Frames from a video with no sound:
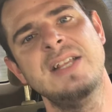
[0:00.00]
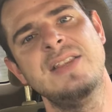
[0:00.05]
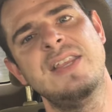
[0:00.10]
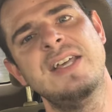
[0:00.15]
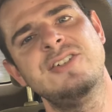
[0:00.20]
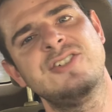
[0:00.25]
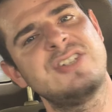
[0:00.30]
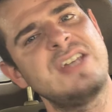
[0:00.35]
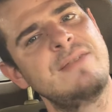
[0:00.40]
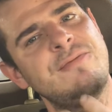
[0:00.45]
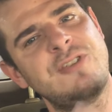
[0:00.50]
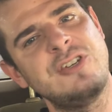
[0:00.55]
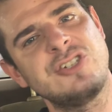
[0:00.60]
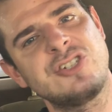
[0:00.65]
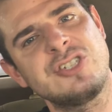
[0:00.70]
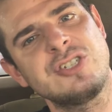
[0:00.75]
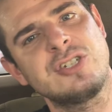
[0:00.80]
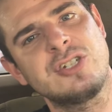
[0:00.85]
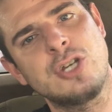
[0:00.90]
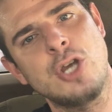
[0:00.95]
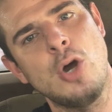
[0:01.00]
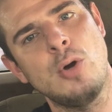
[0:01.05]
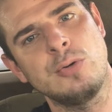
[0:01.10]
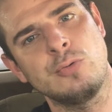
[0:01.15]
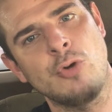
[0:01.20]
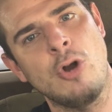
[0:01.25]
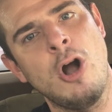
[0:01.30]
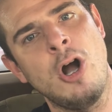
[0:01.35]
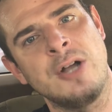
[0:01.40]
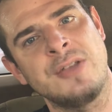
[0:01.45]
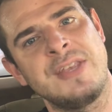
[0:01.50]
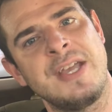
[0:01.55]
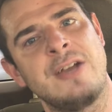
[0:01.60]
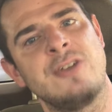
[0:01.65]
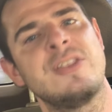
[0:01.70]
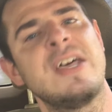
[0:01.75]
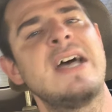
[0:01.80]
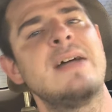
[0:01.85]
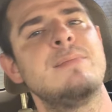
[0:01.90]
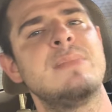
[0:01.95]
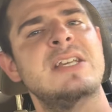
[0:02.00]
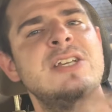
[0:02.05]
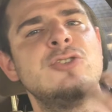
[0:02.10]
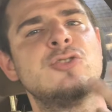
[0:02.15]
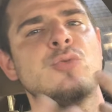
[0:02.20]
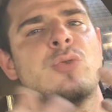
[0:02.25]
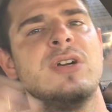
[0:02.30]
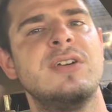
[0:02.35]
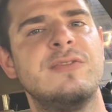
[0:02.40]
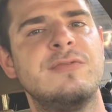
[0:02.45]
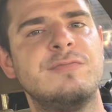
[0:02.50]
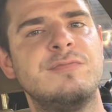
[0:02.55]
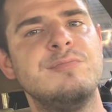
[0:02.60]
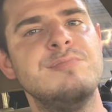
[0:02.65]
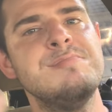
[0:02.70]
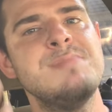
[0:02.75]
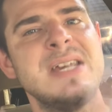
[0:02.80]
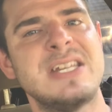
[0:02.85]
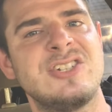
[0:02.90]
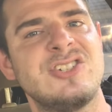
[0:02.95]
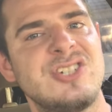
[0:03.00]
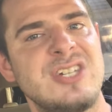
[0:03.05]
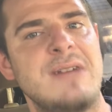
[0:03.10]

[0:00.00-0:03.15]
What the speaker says: then something's going wrong there. That means we've missed